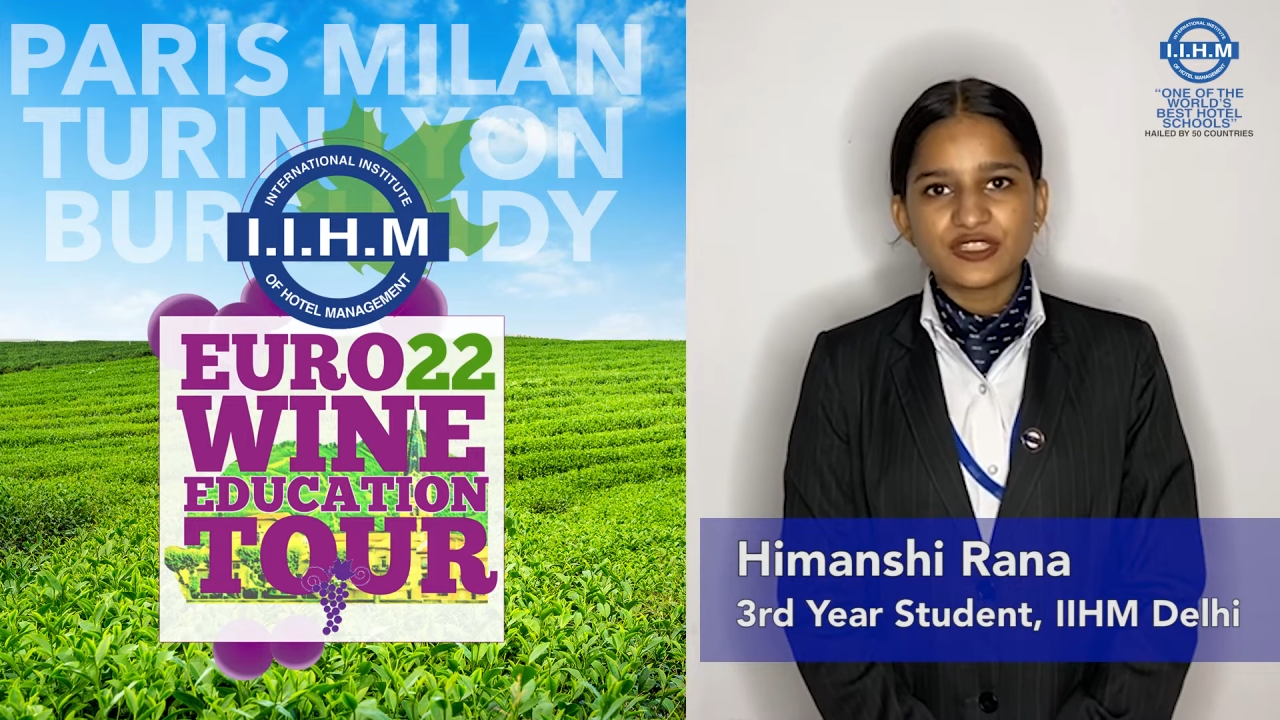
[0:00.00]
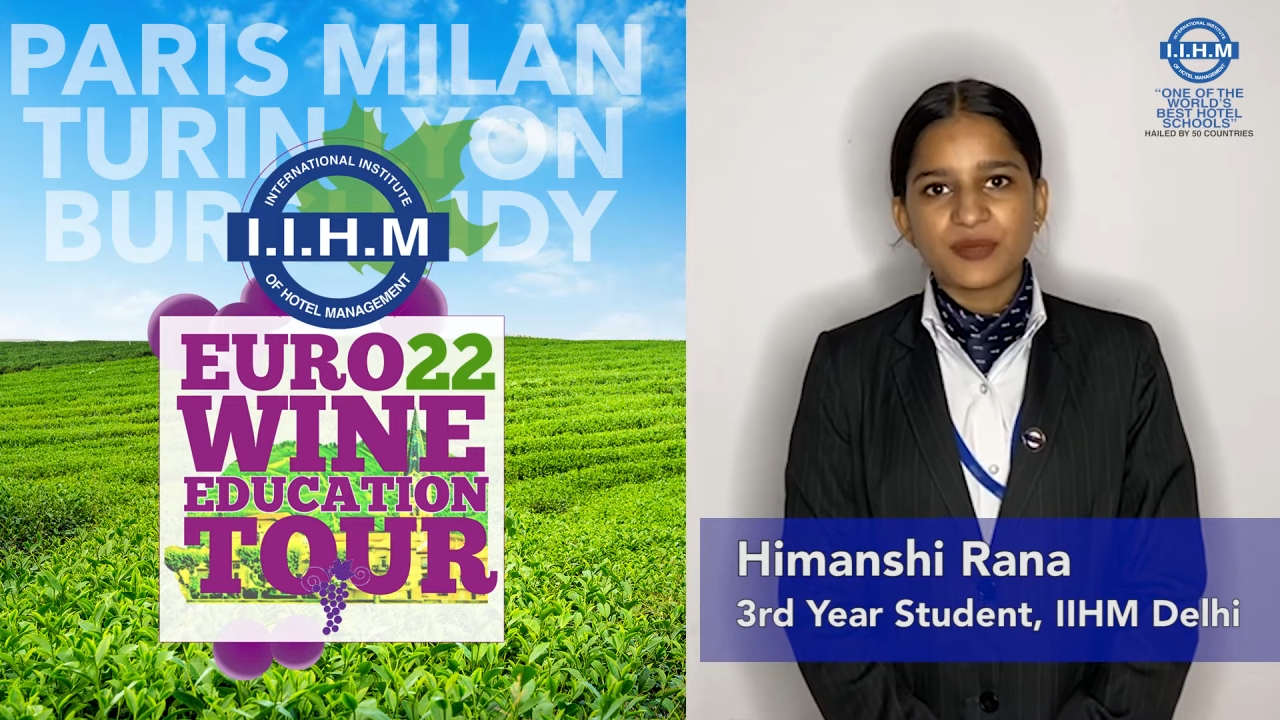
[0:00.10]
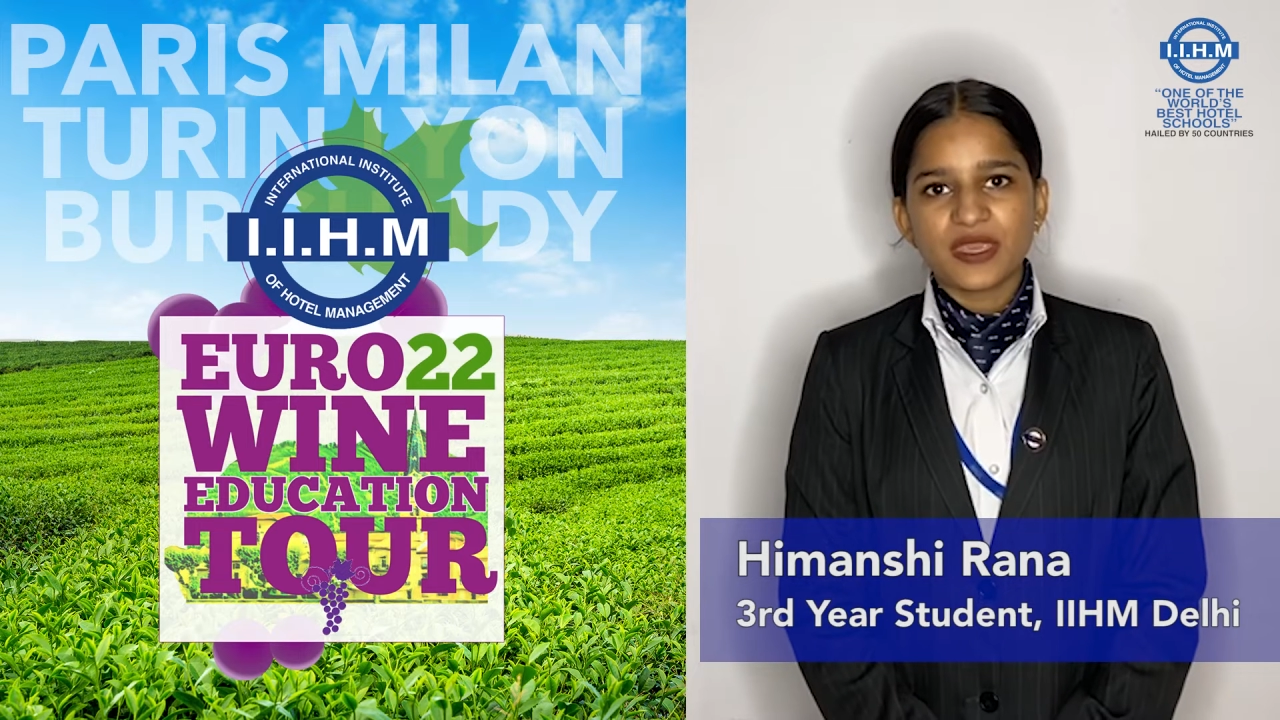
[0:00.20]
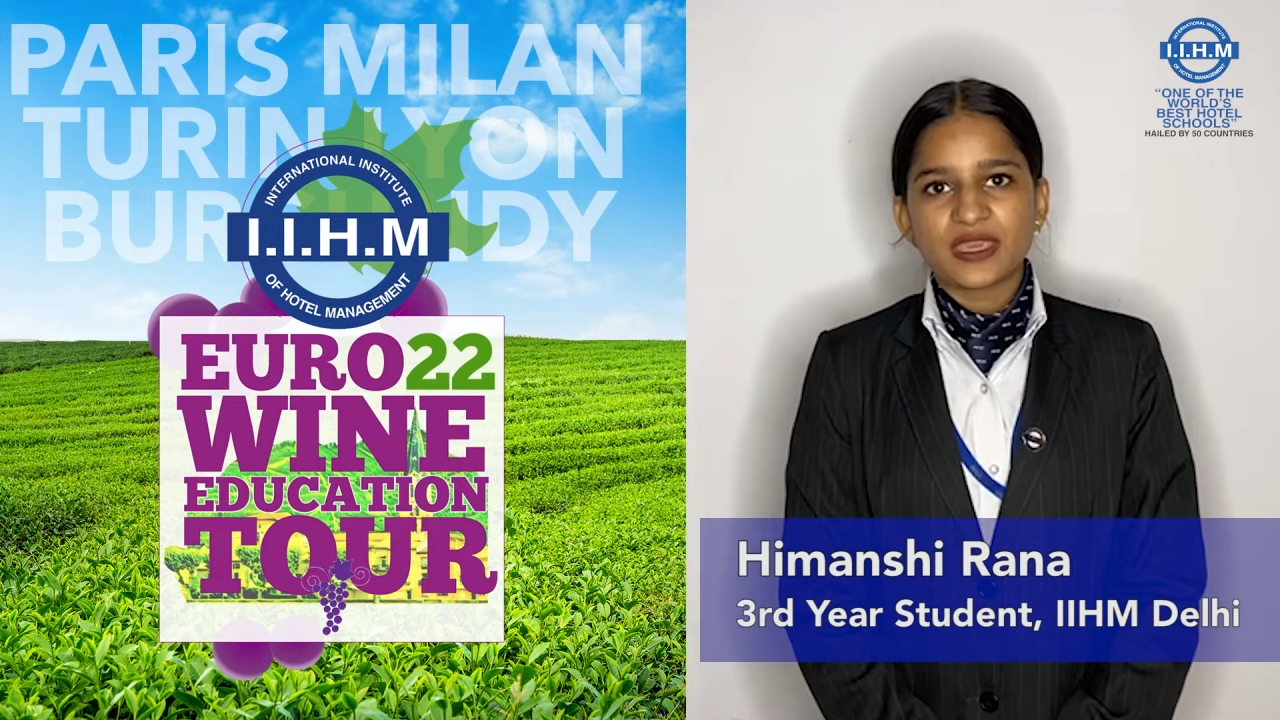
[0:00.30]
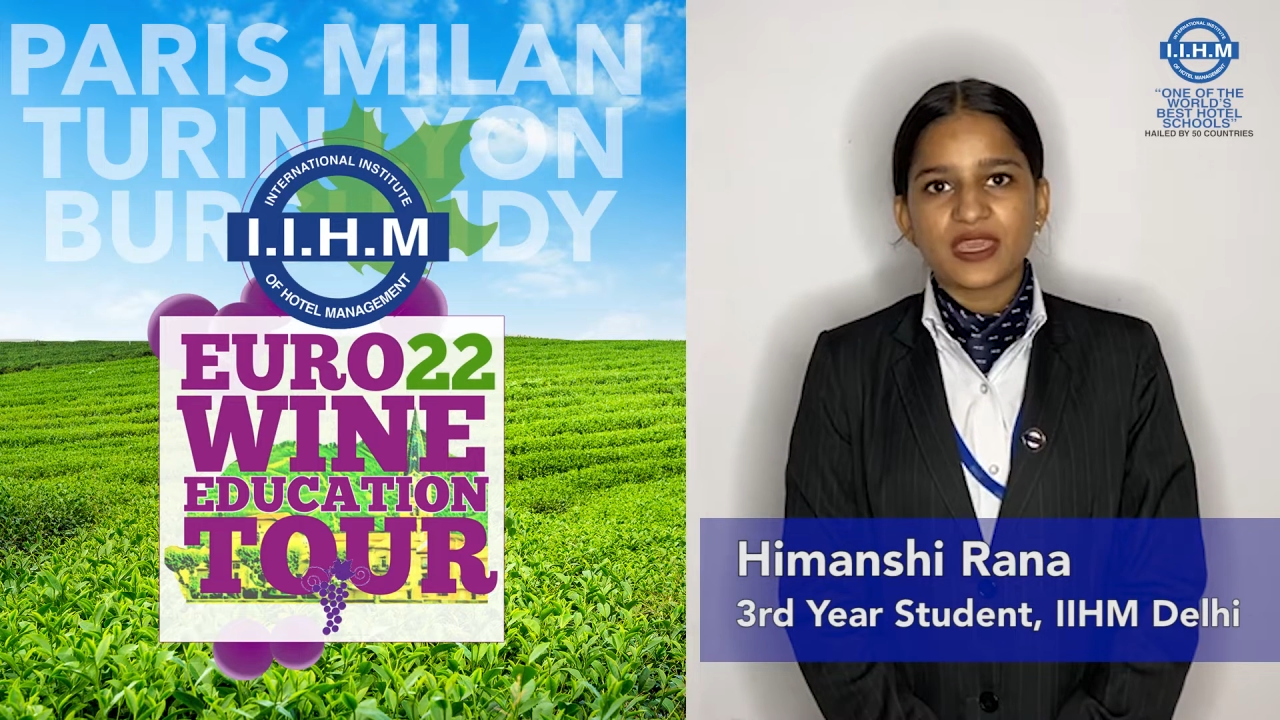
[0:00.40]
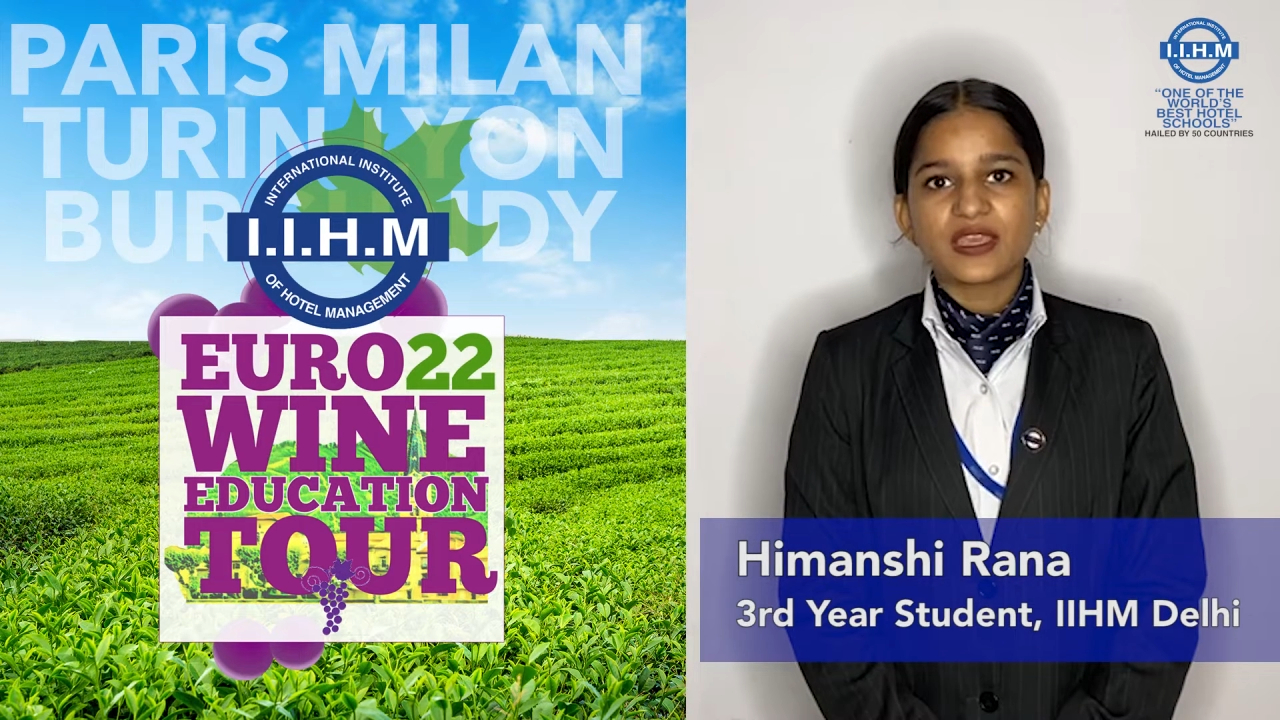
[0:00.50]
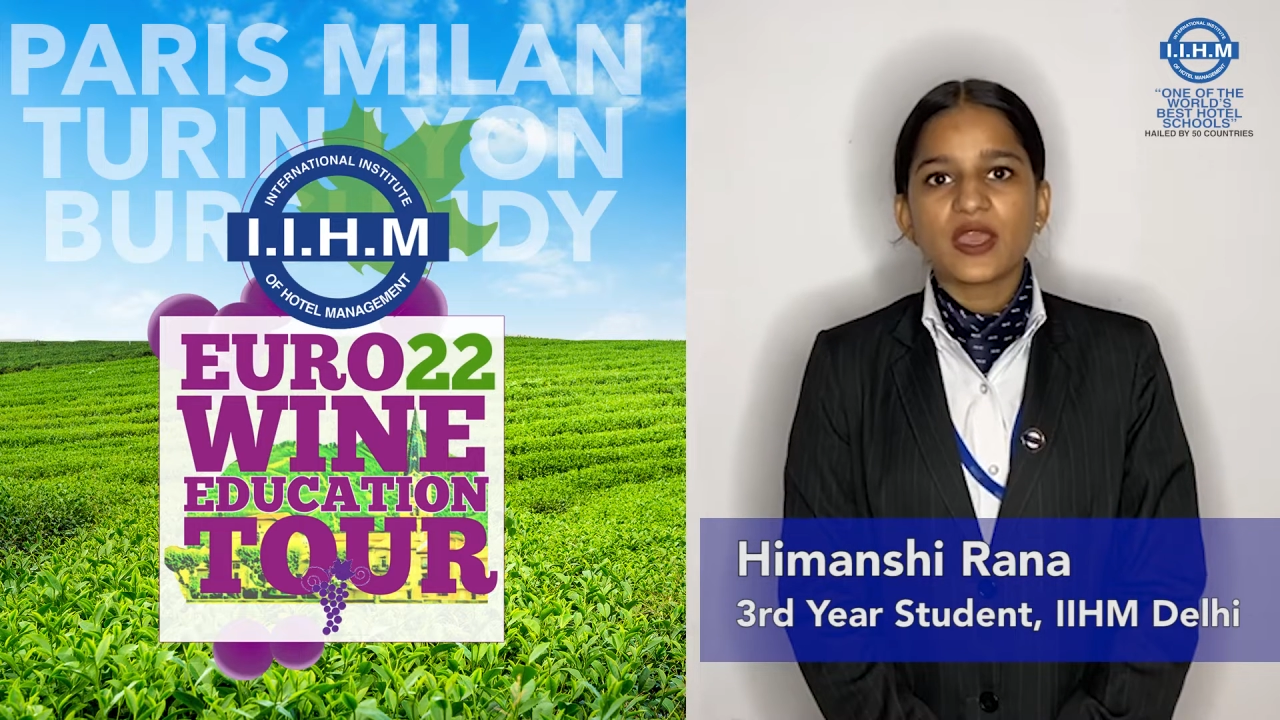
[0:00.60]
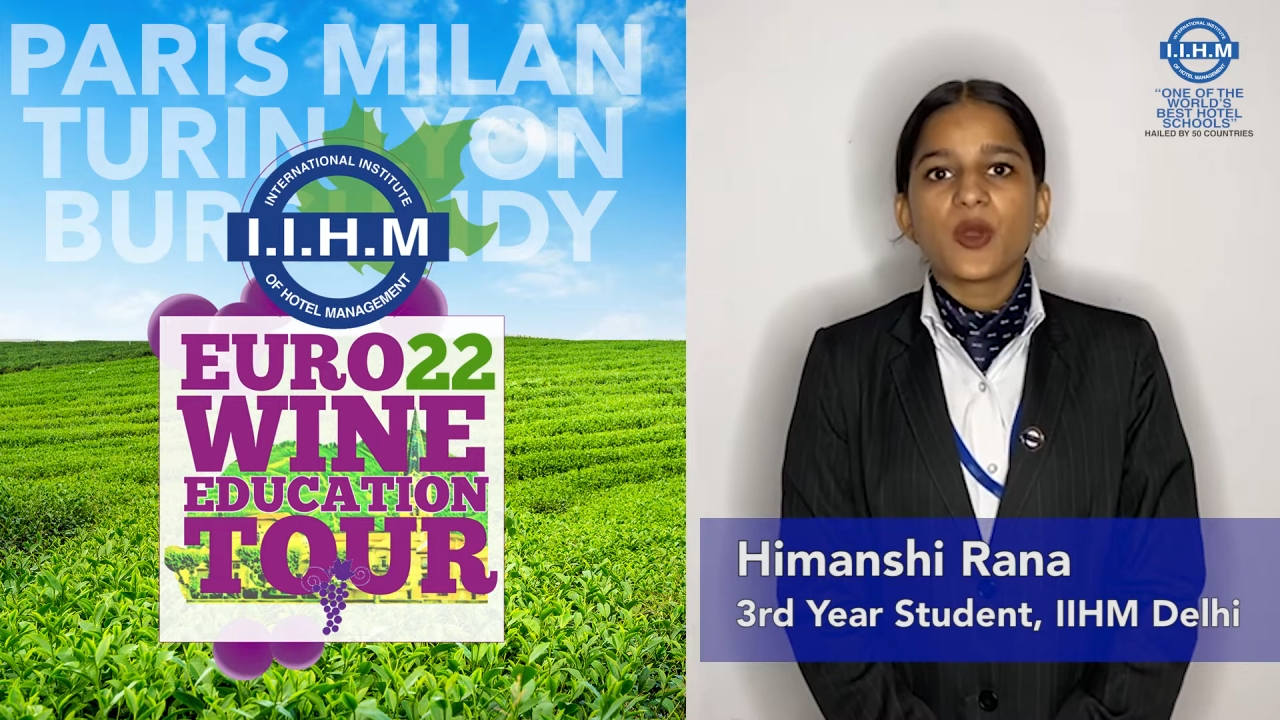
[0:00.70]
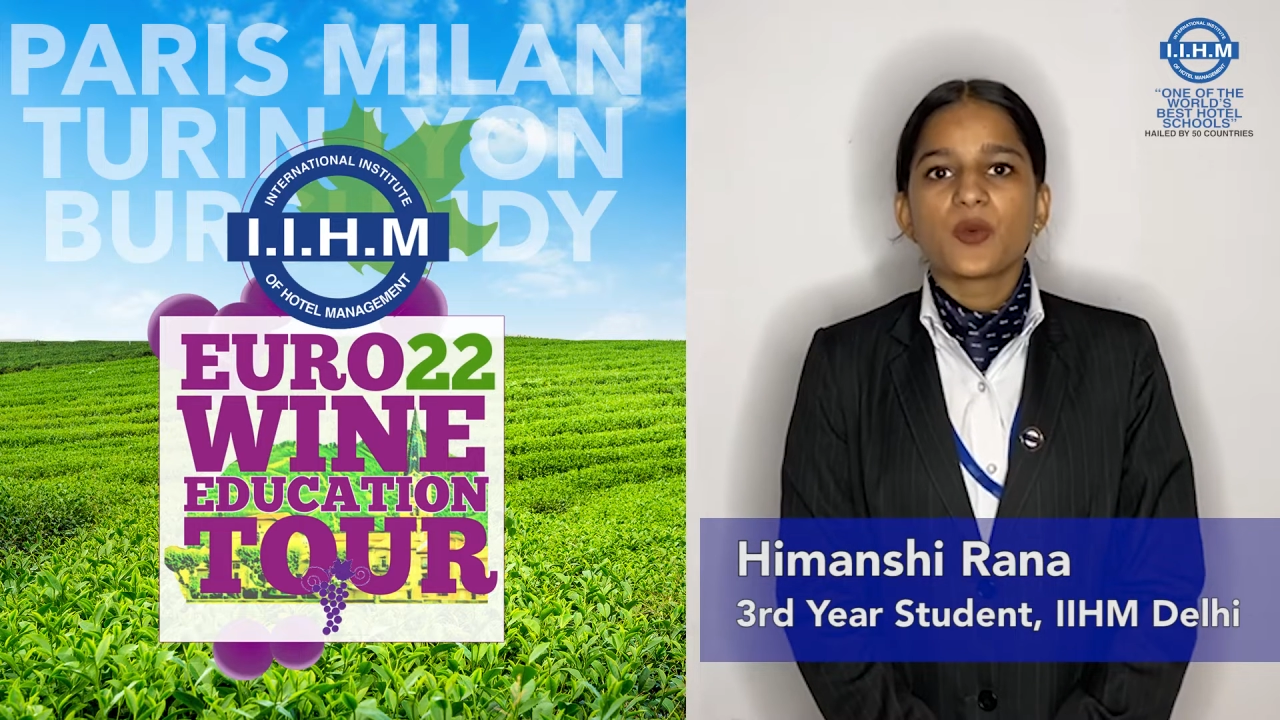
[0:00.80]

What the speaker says: making,